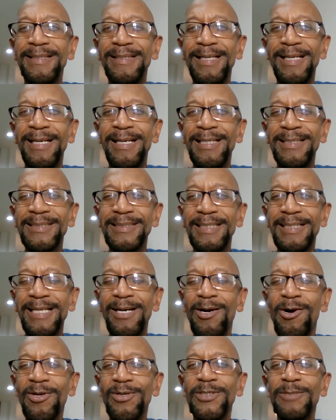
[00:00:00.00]
and
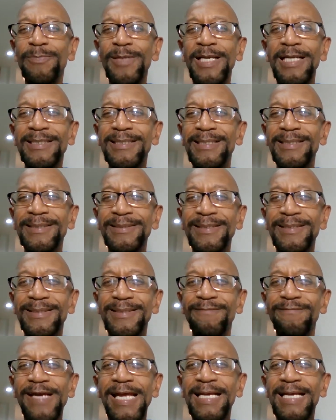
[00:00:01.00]
all those places,
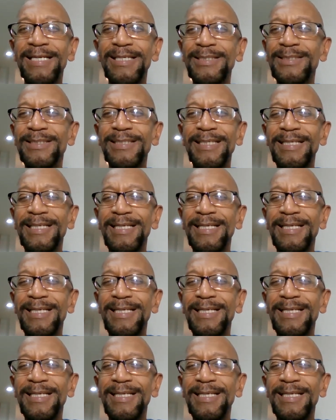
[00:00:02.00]
to Vegas.